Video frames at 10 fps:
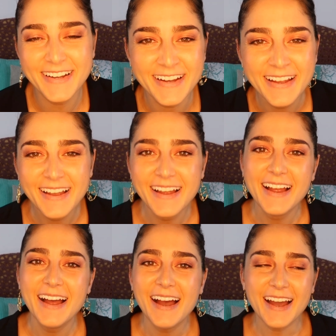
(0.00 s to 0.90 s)

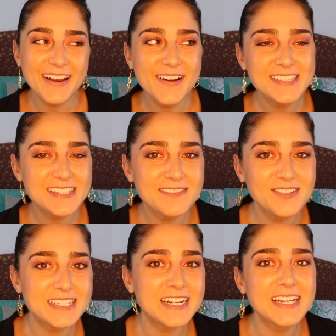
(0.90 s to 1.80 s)
I know it seems
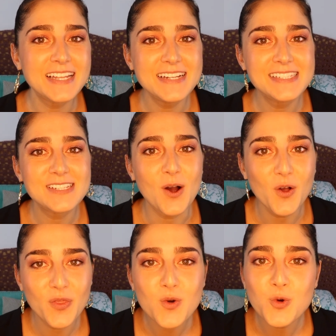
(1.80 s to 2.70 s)
ridiculous to
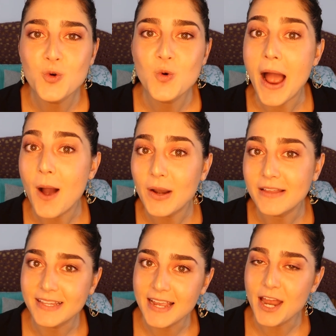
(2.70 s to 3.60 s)
hold the ooh out
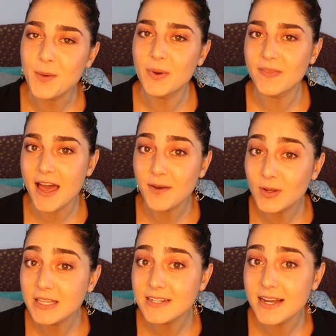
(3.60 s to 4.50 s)
at the end, but that
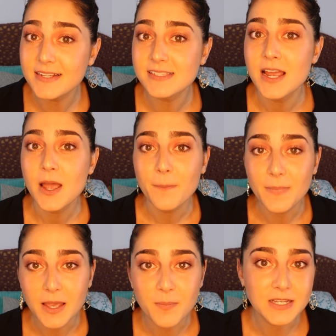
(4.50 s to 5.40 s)
really does
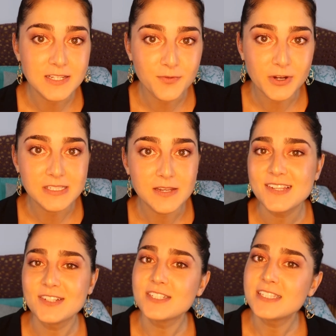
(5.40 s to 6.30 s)
make a big difference.
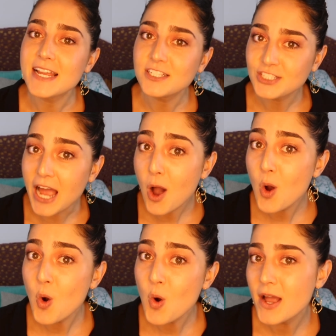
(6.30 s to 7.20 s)
So just say
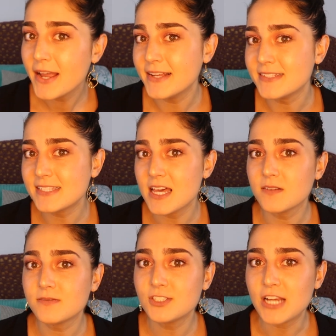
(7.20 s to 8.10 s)
ciao instead
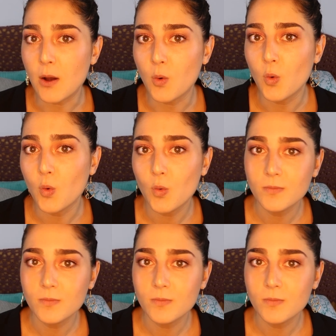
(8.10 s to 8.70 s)
of ciao.